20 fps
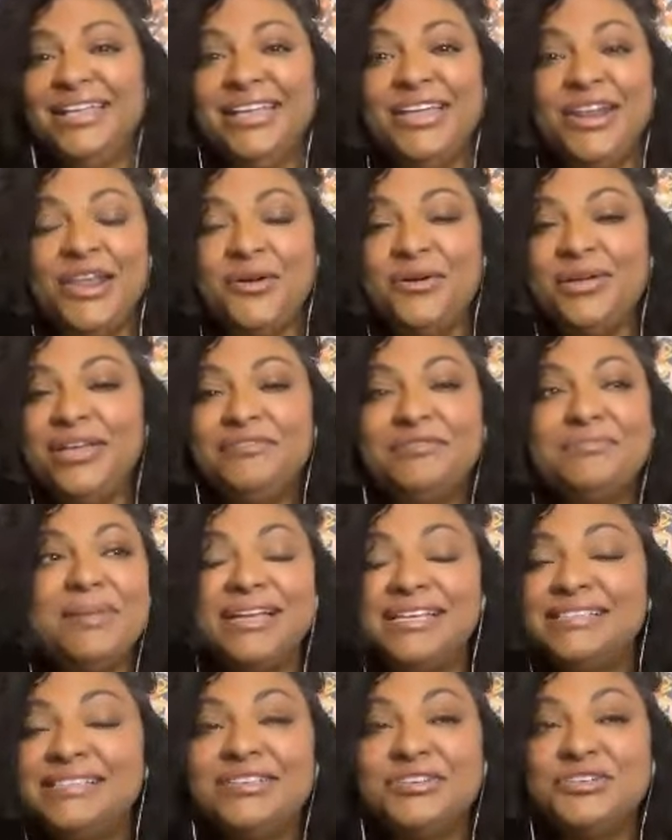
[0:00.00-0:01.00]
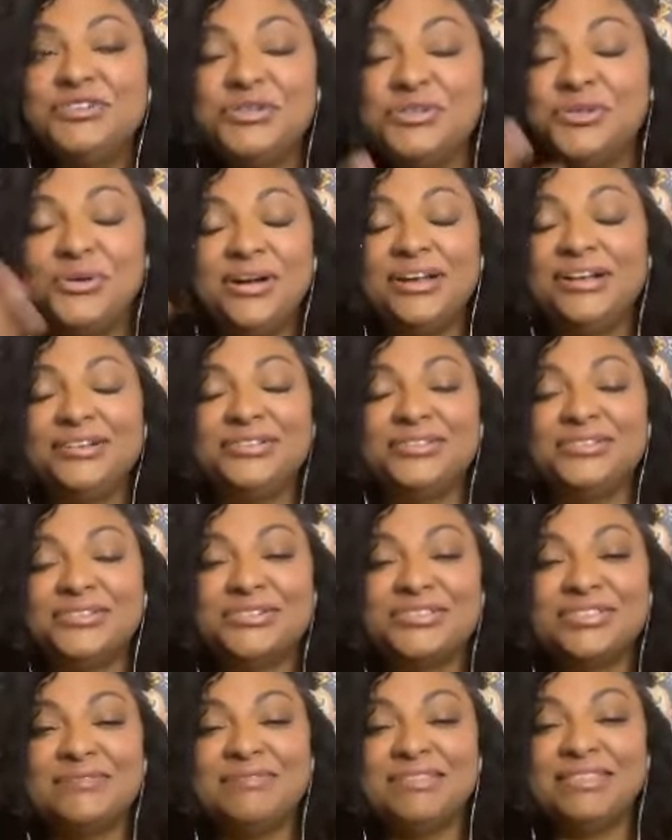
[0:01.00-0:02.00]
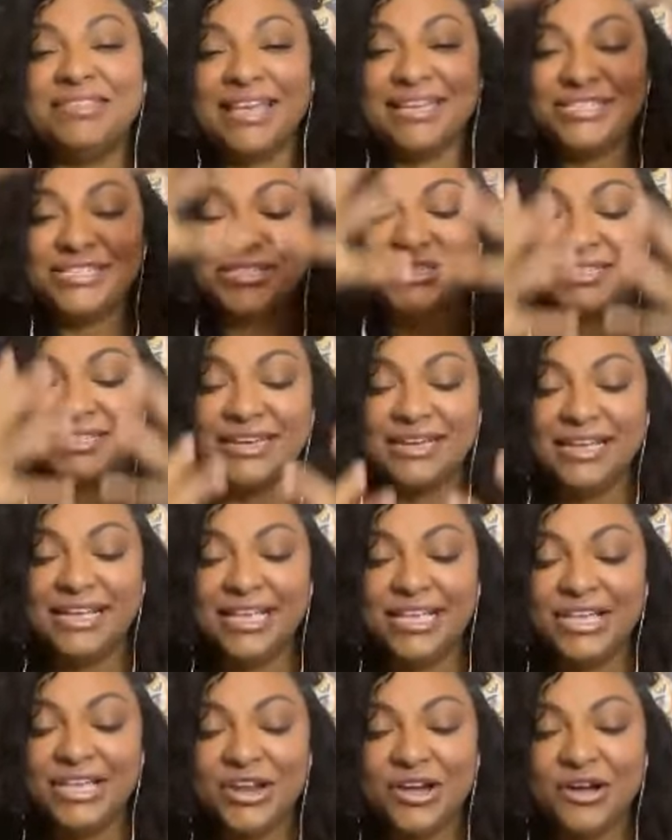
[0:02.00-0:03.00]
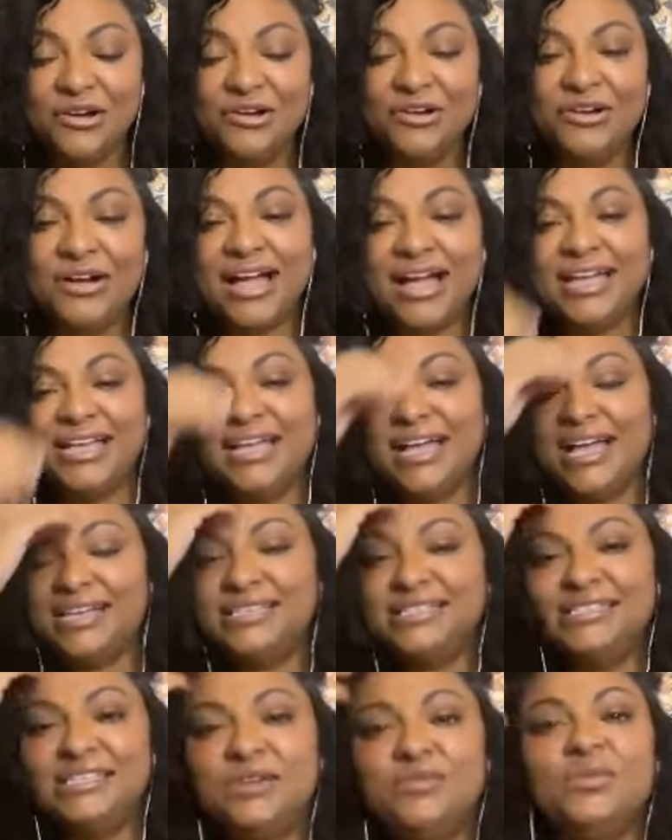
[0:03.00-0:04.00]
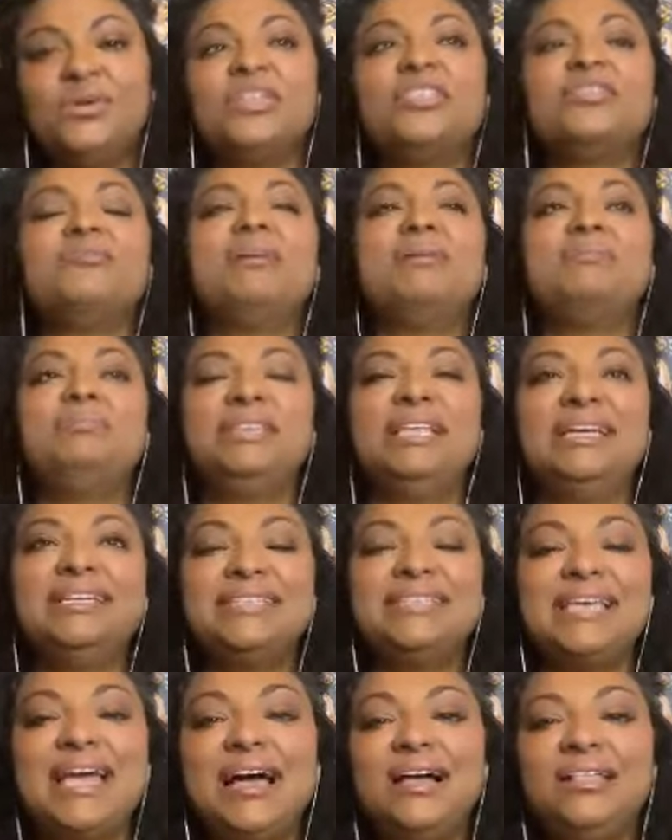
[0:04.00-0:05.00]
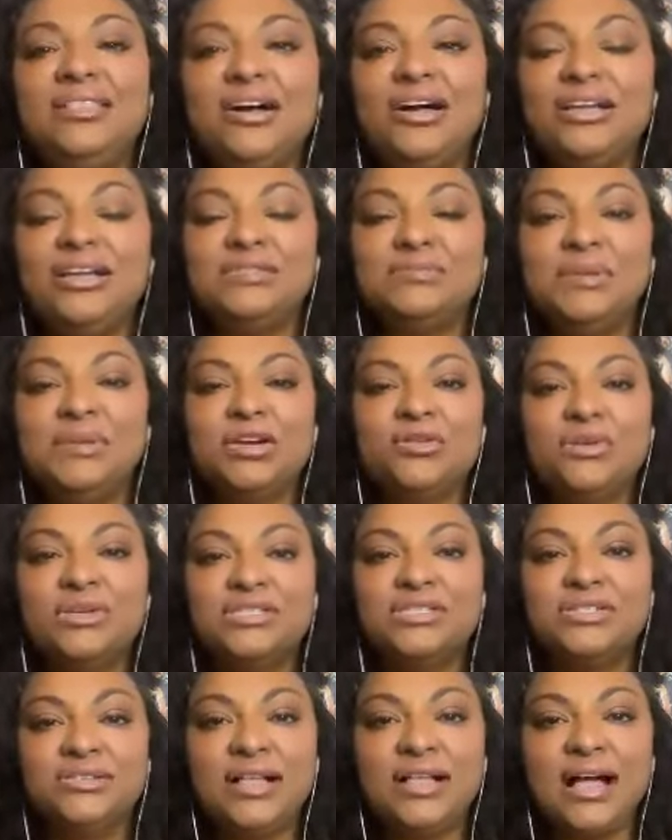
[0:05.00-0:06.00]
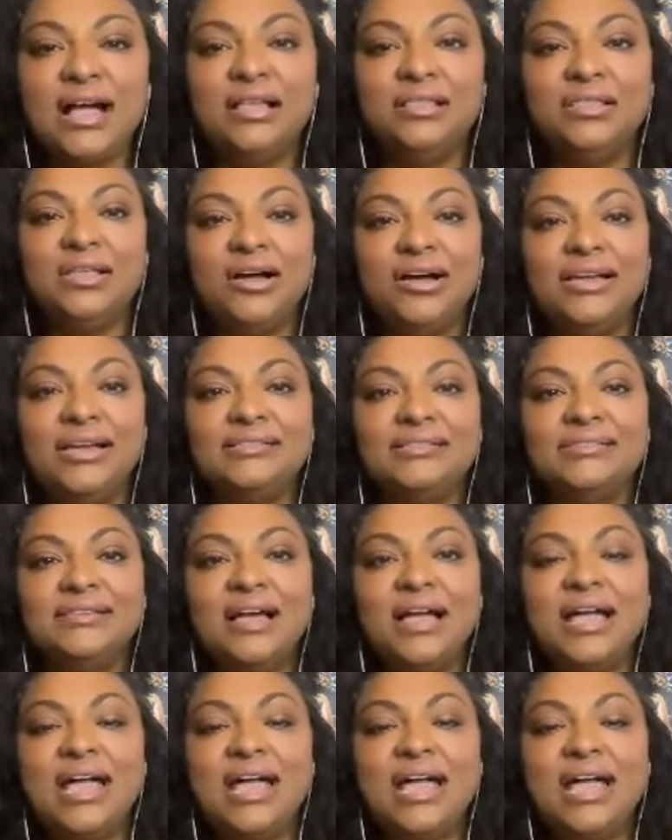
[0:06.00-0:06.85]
you know even my essential oils are something that just you know i i sit with my plant allies my crystal allies mm-hmm.